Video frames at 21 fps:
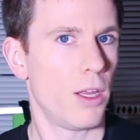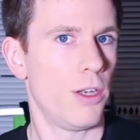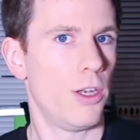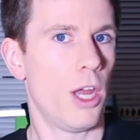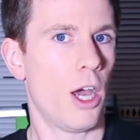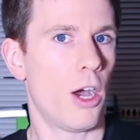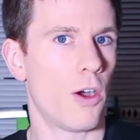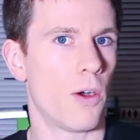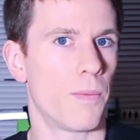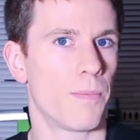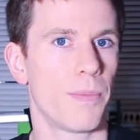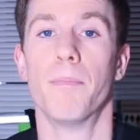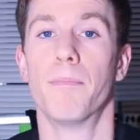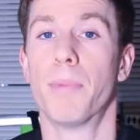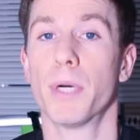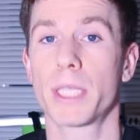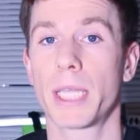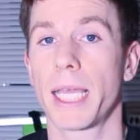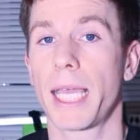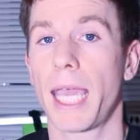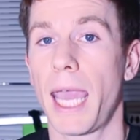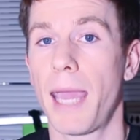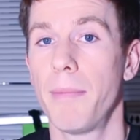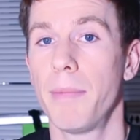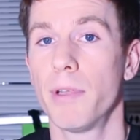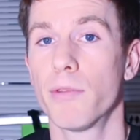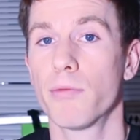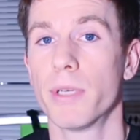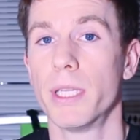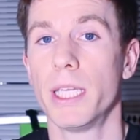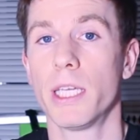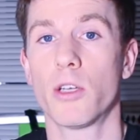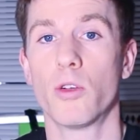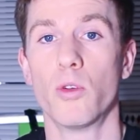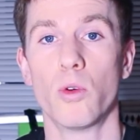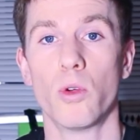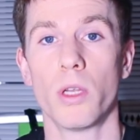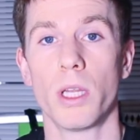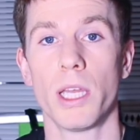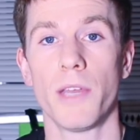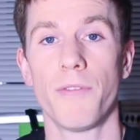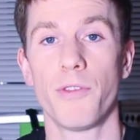No. But they can be really
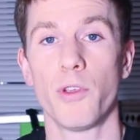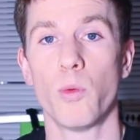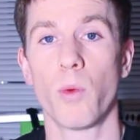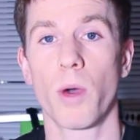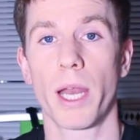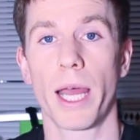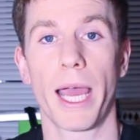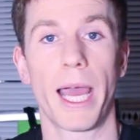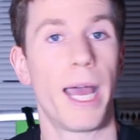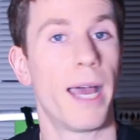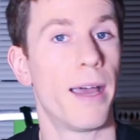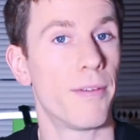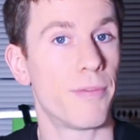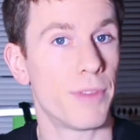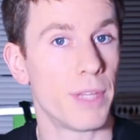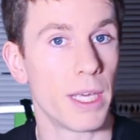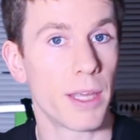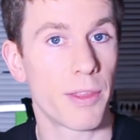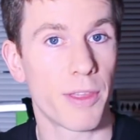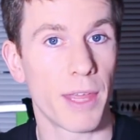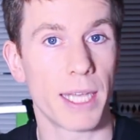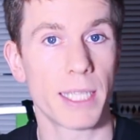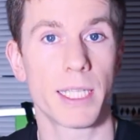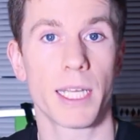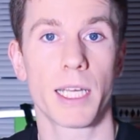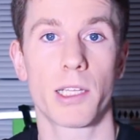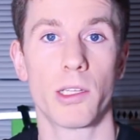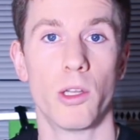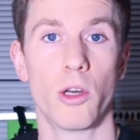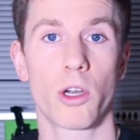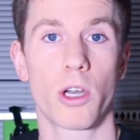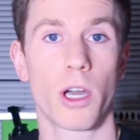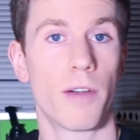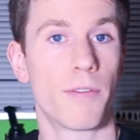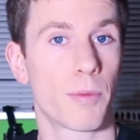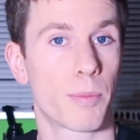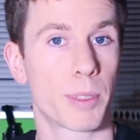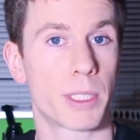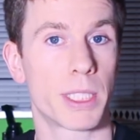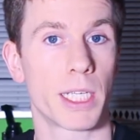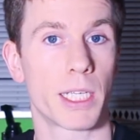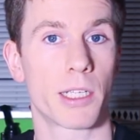cool if you want to have the authentic look of
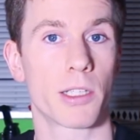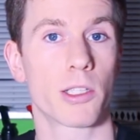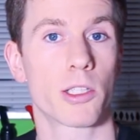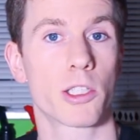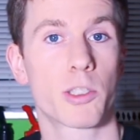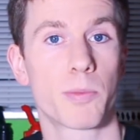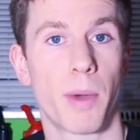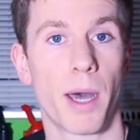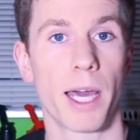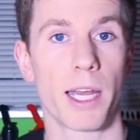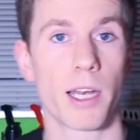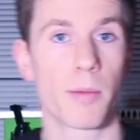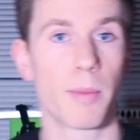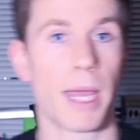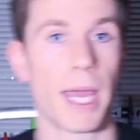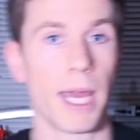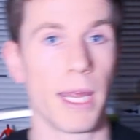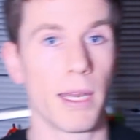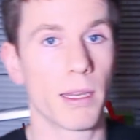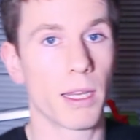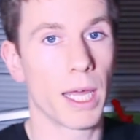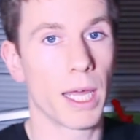a particular Spider-Man.